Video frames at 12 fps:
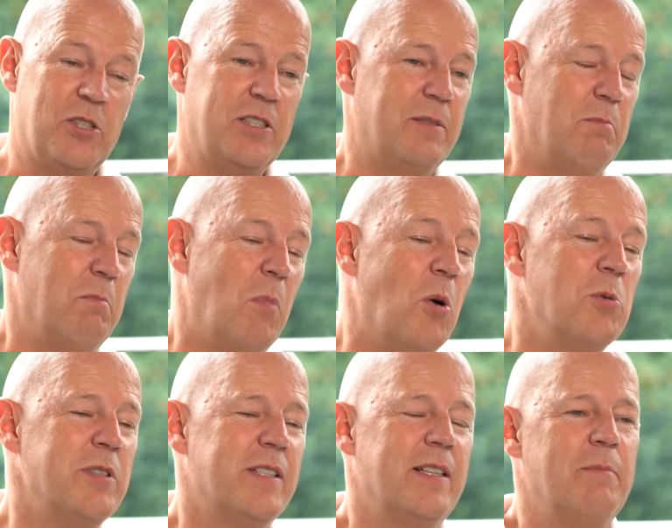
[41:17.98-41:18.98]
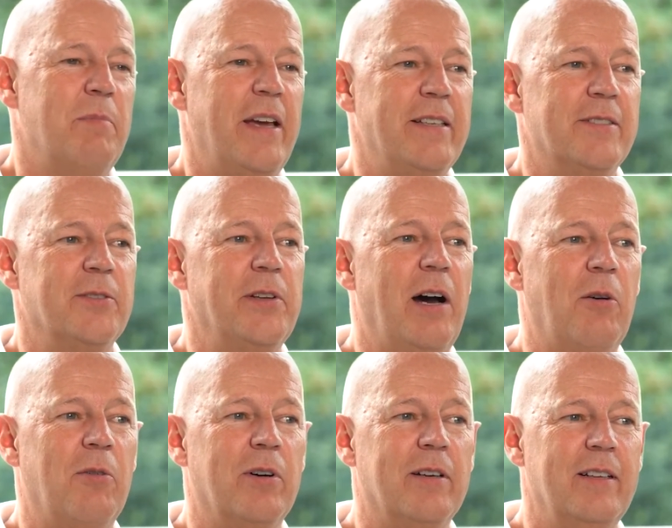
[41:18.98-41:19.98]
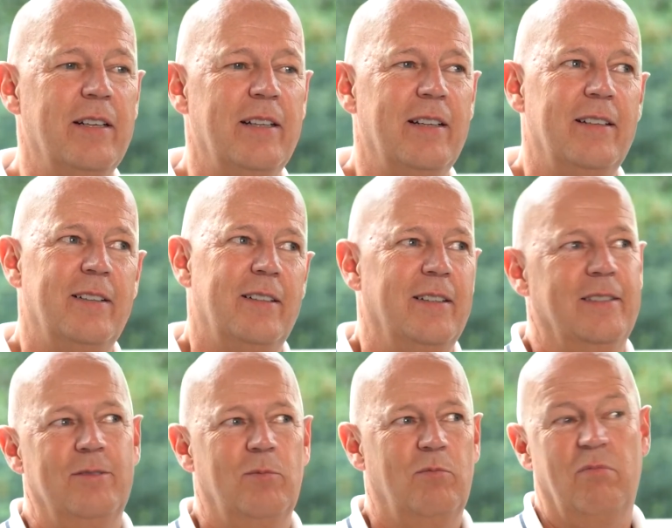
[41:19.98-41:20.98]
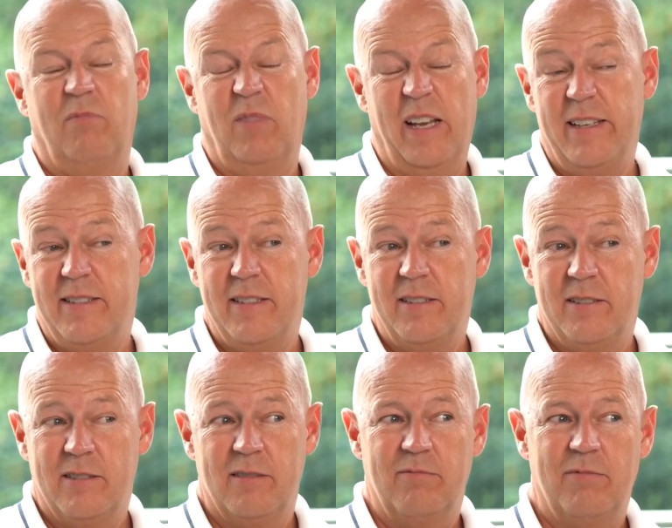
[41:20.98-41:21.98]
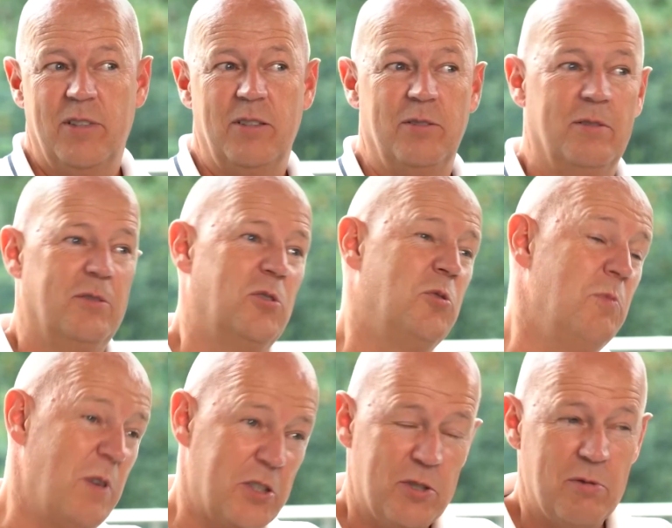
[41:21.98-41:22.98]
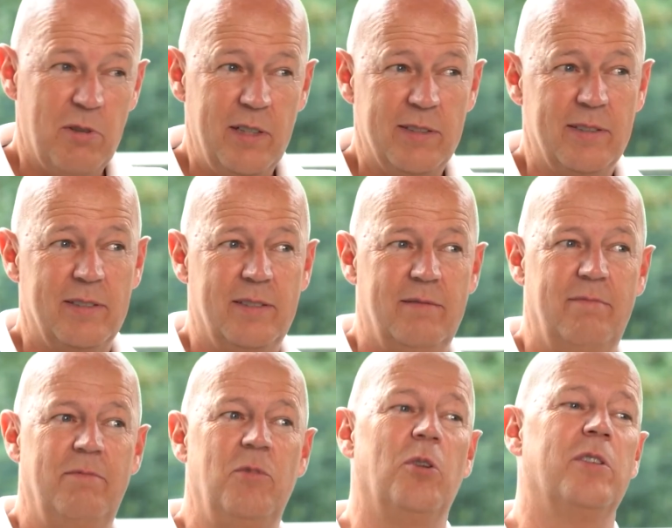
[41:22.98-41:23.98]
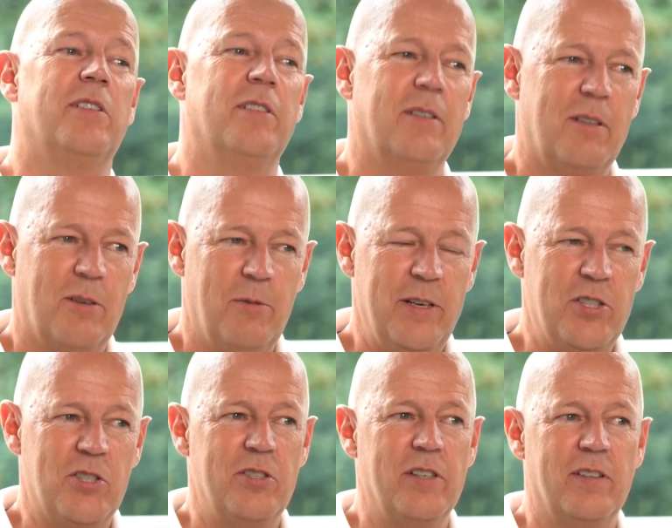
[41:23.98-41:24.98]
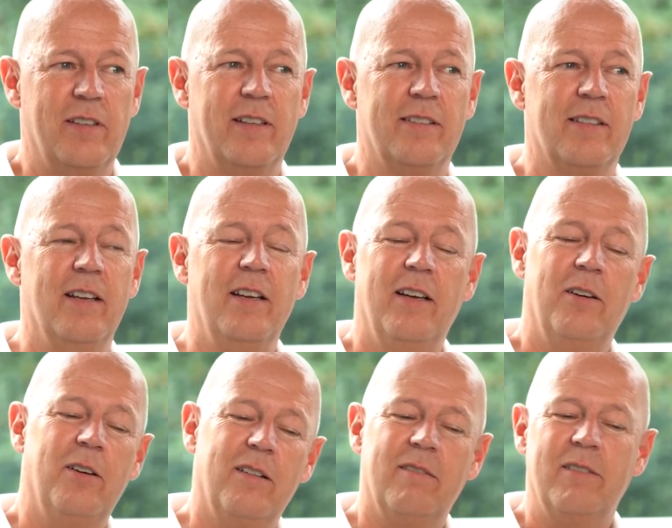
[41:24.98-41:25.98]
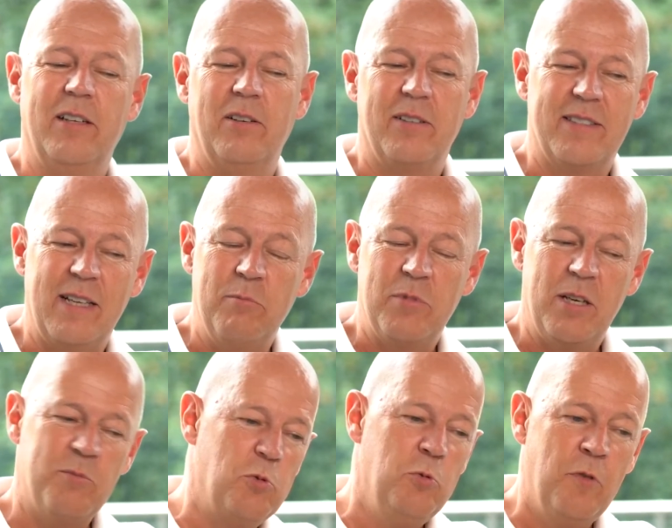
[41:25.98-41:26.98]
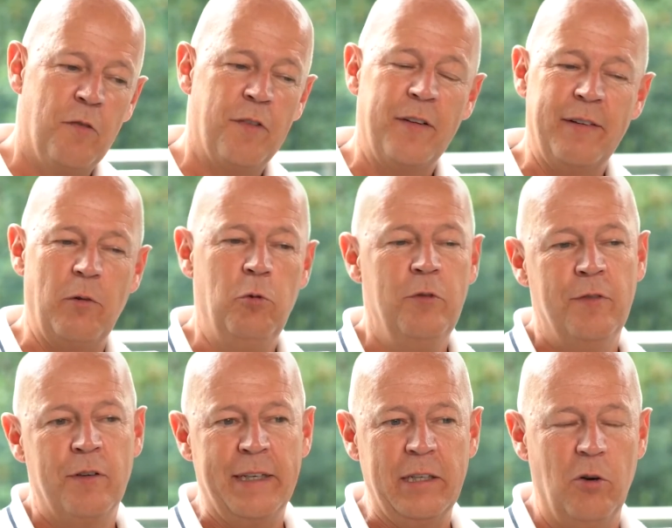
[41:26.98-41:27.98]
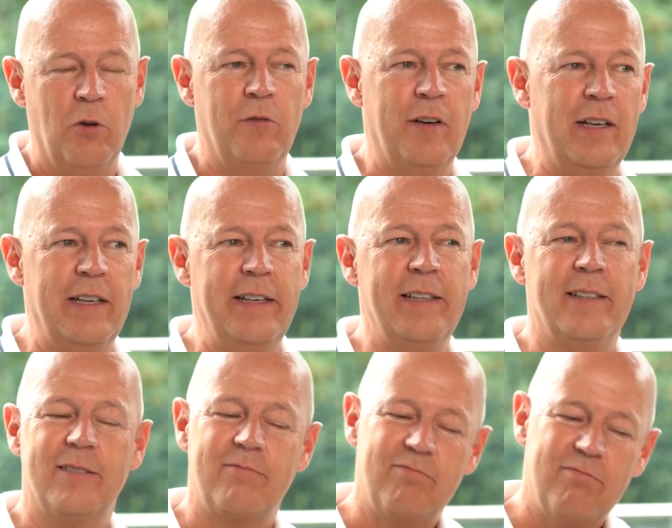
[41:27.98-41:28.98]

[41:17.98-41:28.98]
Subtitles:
is mostly based on our laziness, too much trust, not questioning things. Sometimes hoovering over a link